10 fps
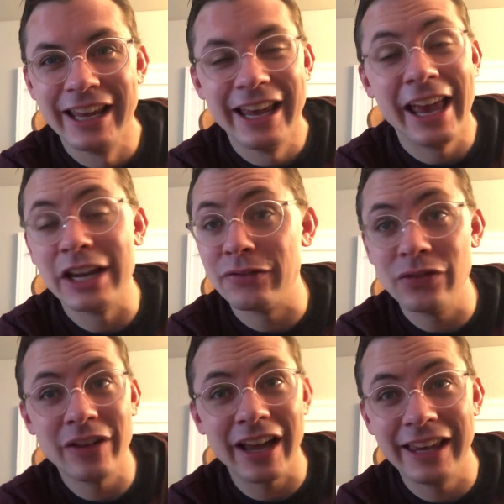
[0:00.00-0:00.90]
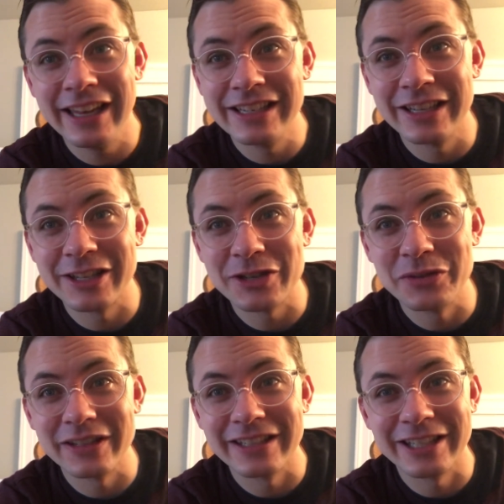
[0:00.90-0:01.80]
And if you've got kids in the
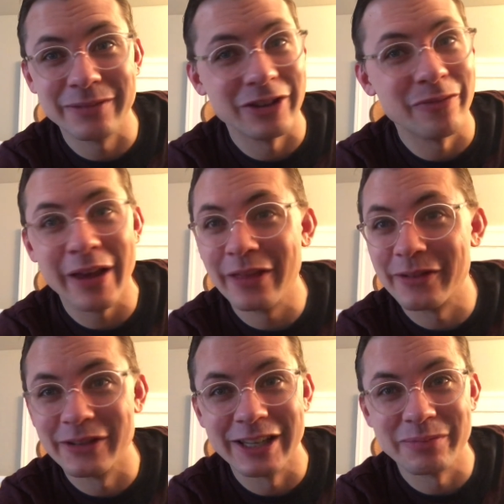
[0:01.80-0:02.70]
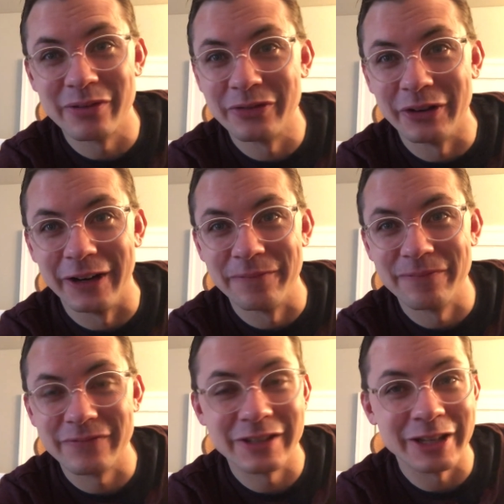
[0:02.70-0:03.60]
school system, you've been through this before.
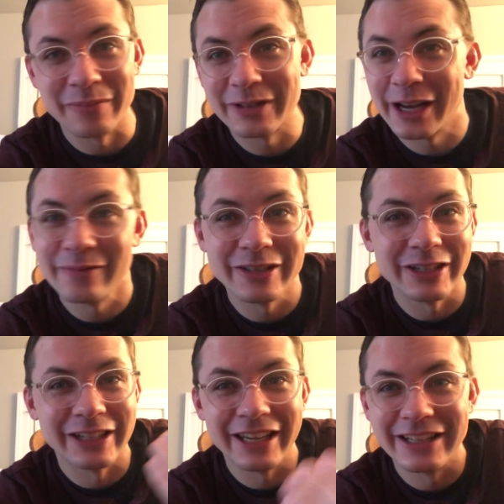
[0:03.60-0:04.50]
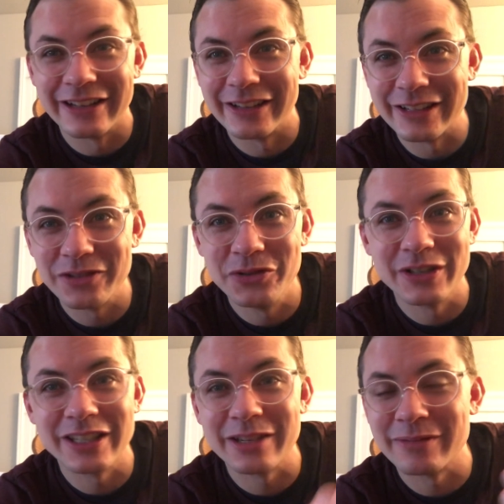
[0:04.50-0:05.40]
Sometimes your kids are in school,
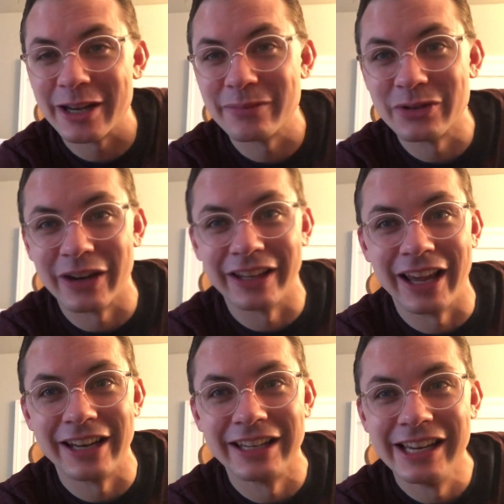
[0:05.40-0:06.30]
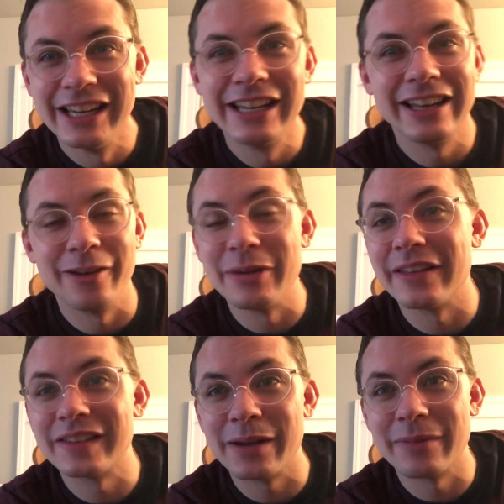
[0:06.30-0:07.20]
sometimes you're online. It'll be the
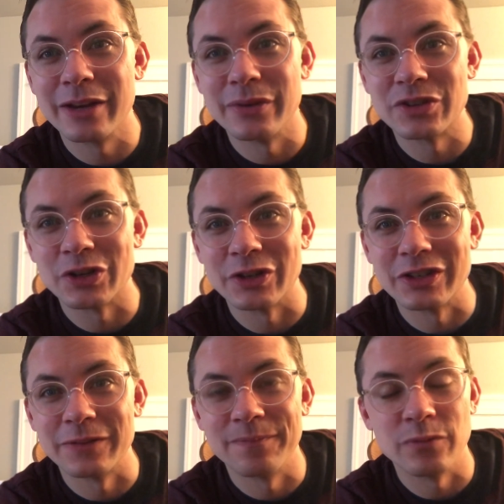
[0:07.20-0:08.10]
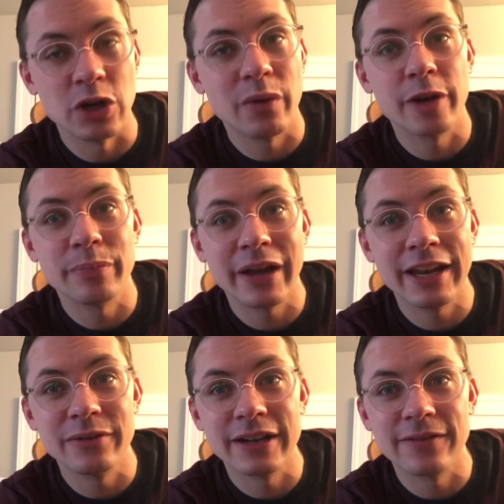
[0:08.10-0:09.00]
same thing with church. We don't want to put
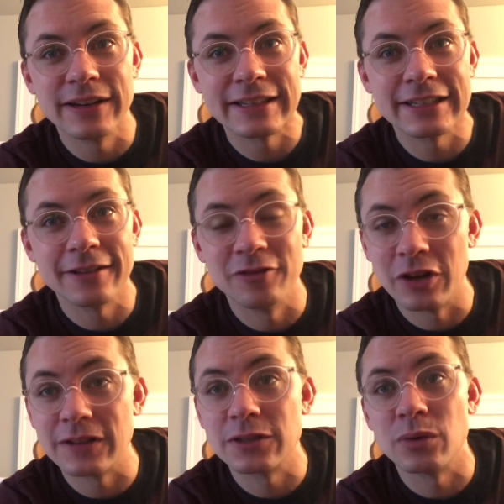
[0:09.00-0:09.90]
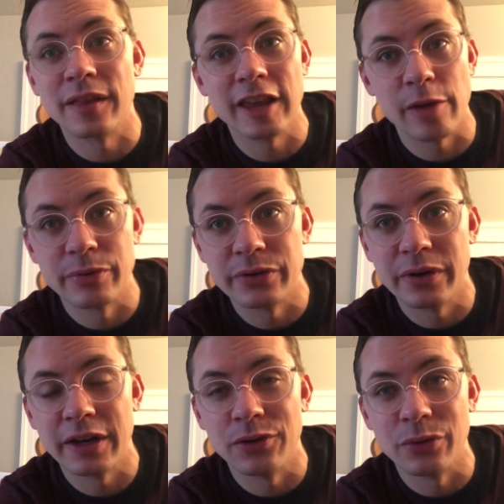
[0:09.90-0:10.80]
anyone at risk. We also want the
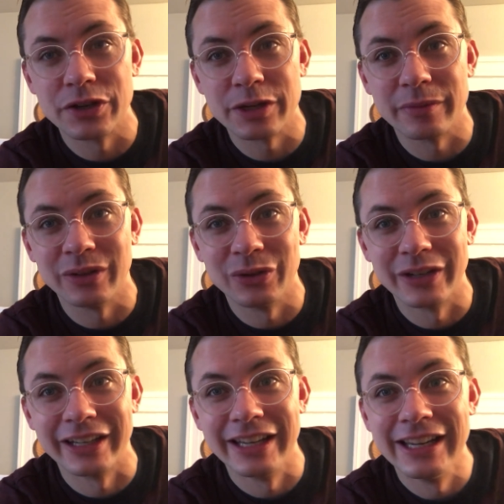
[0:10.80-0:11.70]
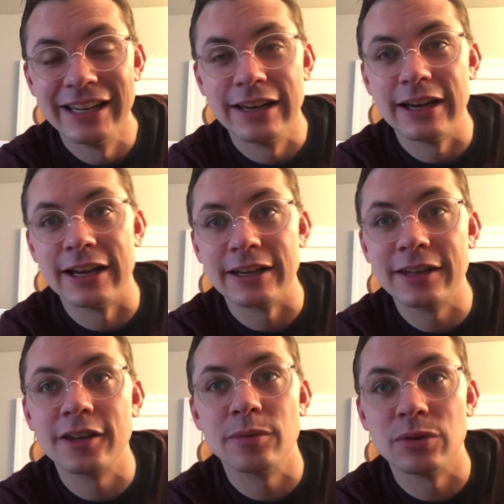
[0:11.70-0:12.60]
opportunity to worship the Lord
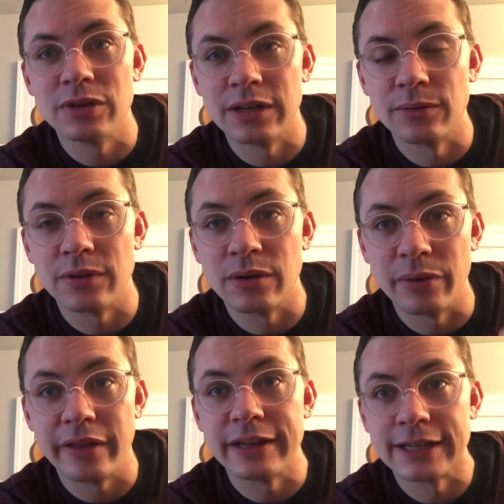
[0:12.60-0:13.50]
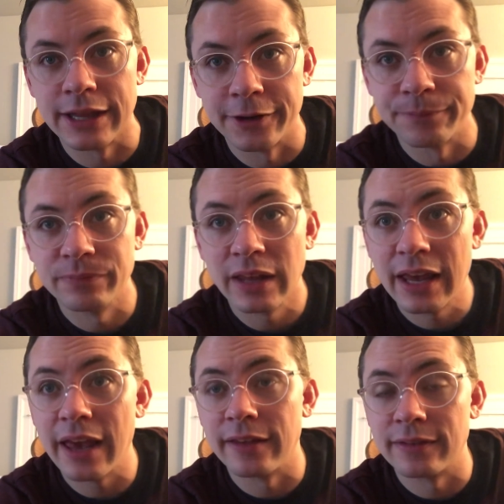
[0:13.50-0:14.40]
in communion with each other
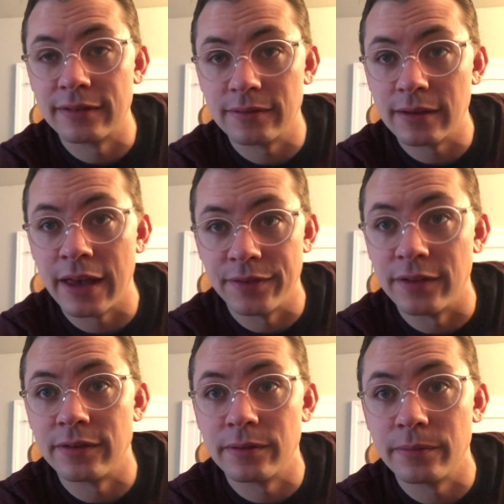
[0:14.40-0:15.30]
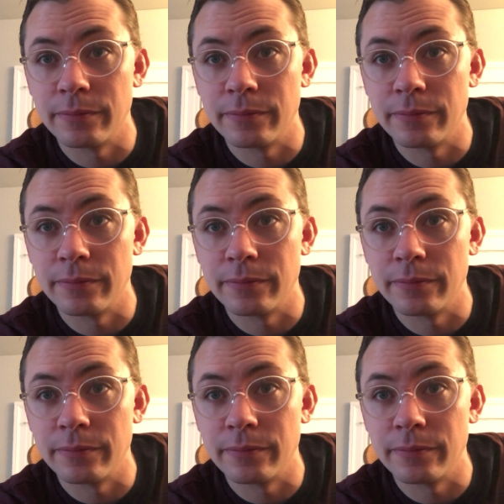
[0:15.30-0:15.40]
as it's